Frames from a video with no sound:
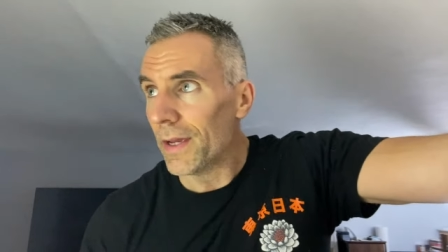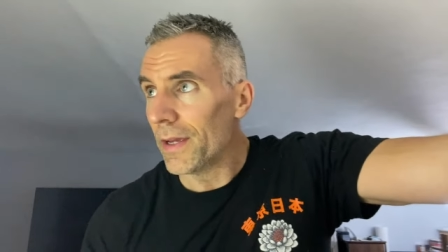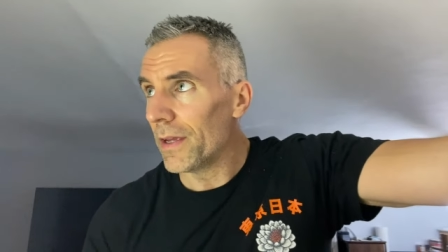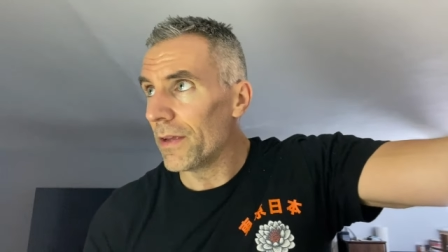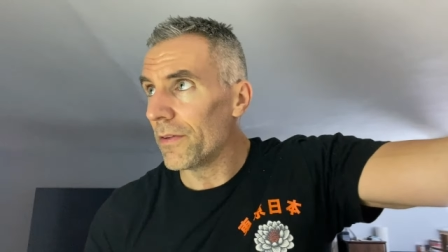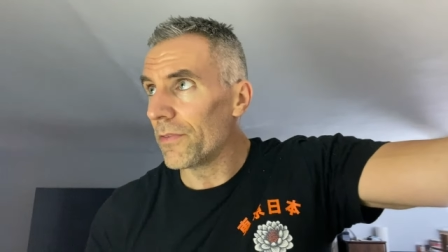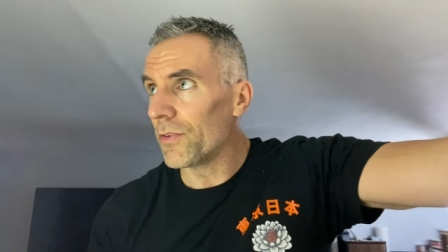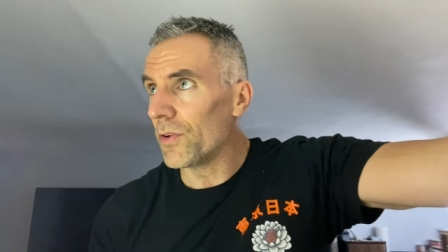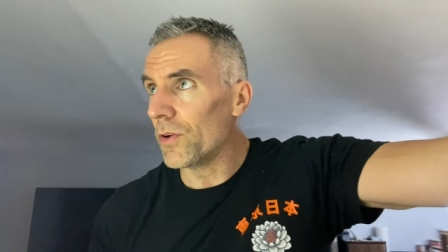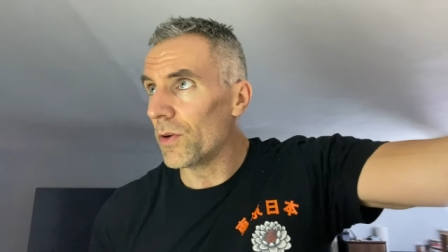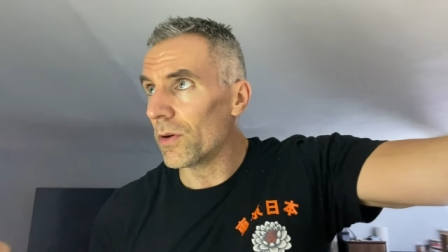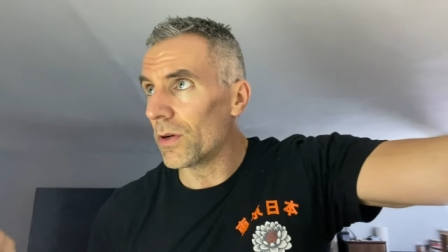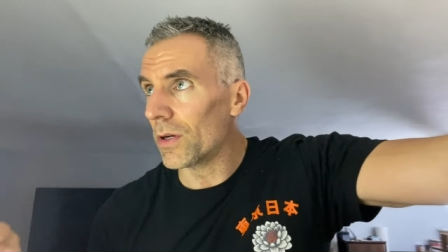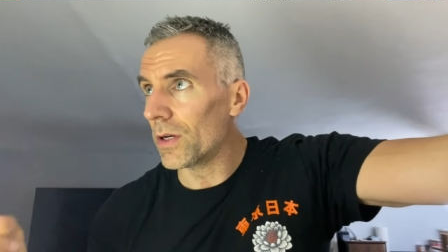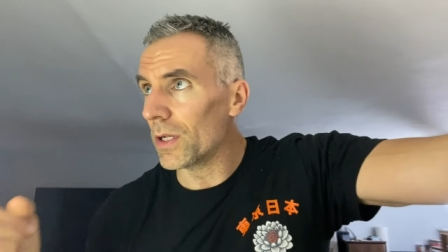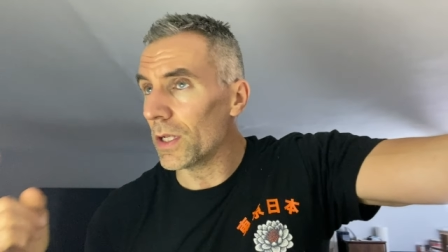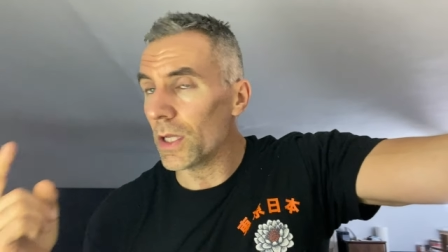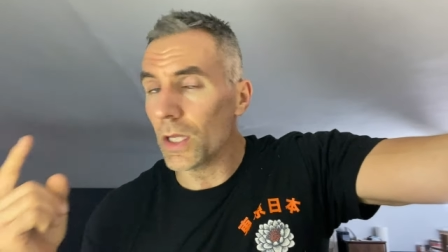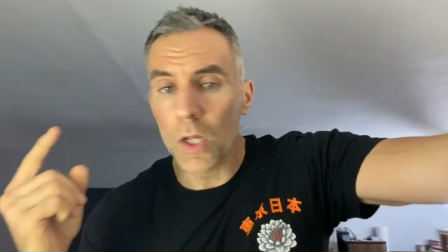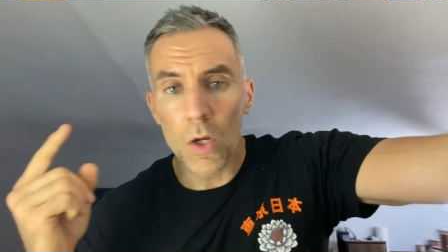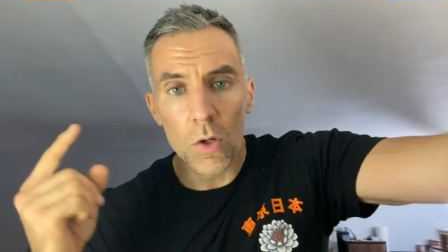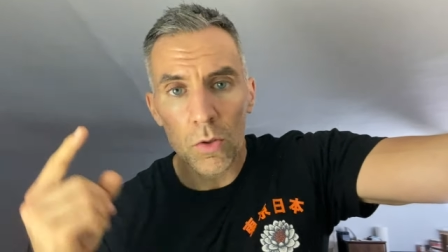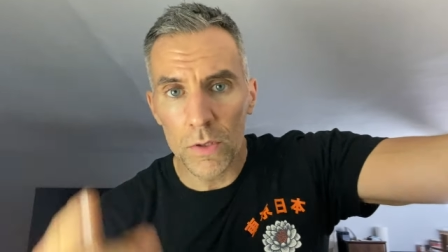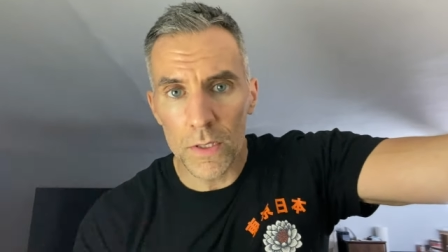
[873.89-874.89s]
if you're a
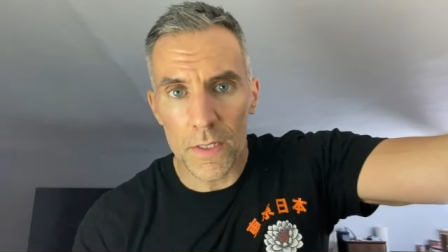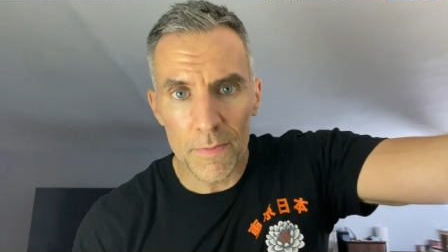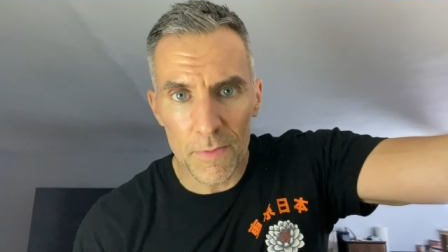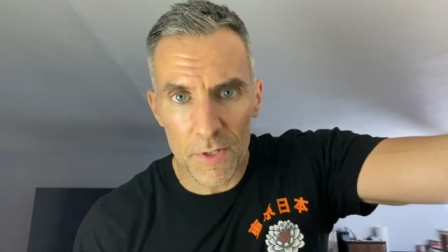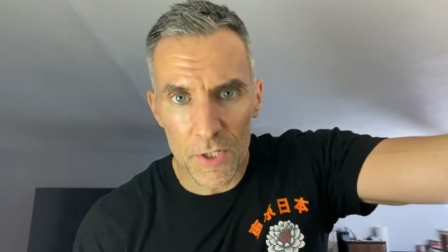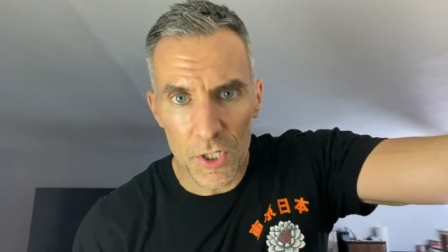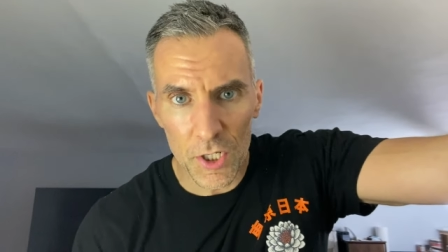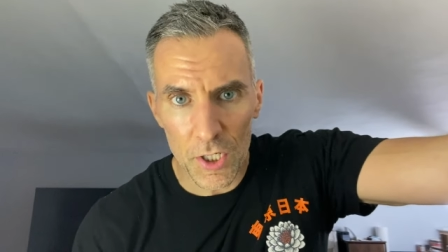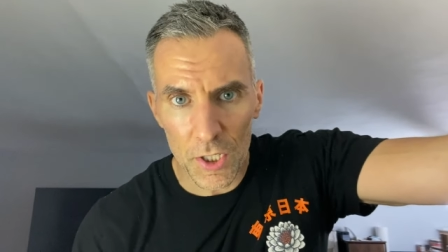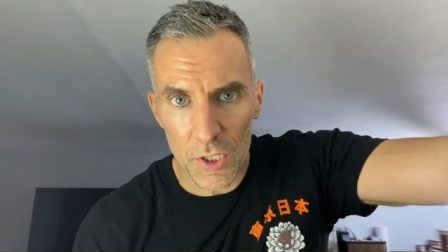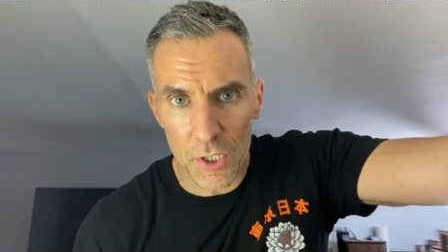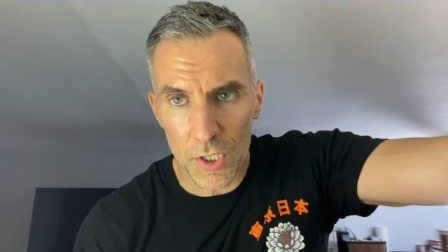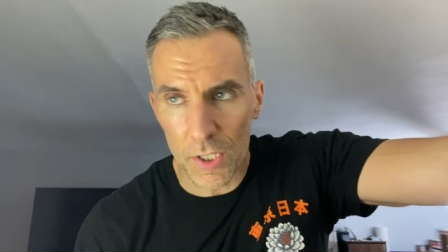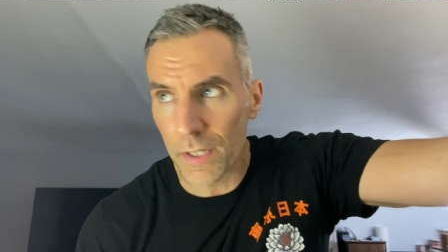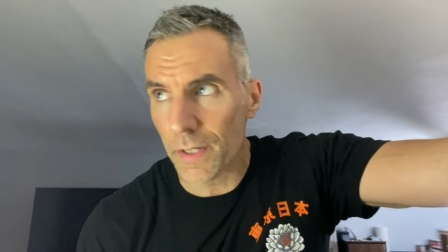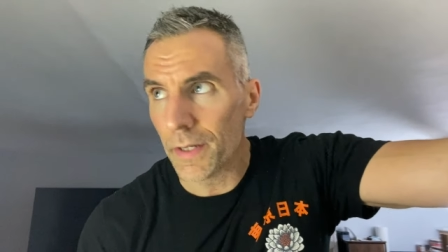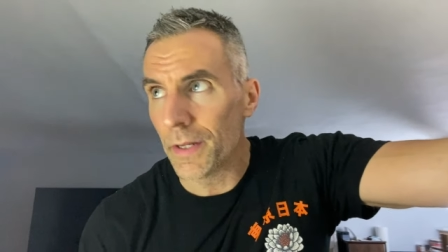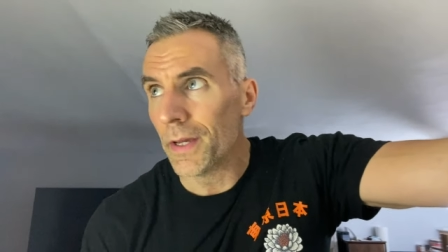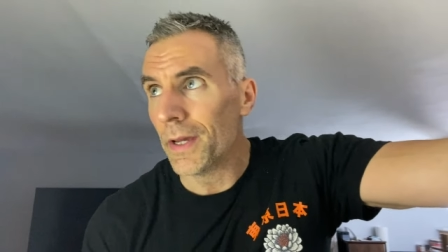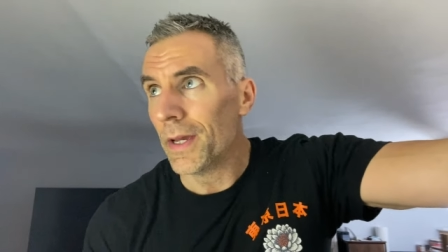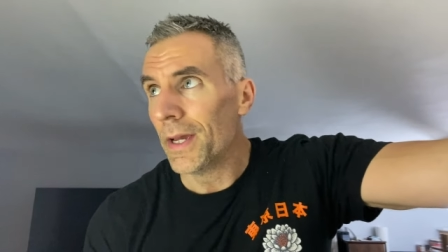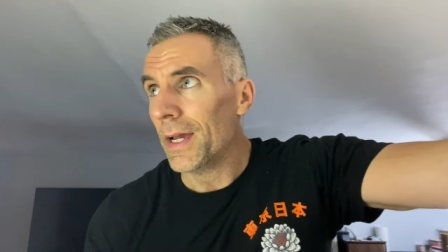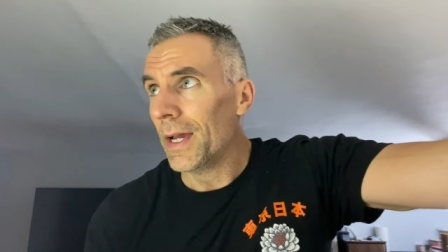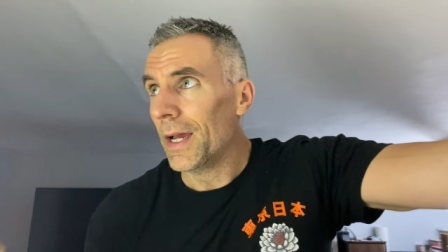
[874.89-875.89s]
lonely
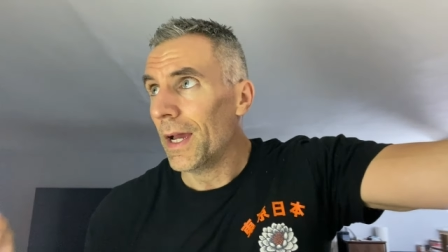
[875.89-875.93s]
magician,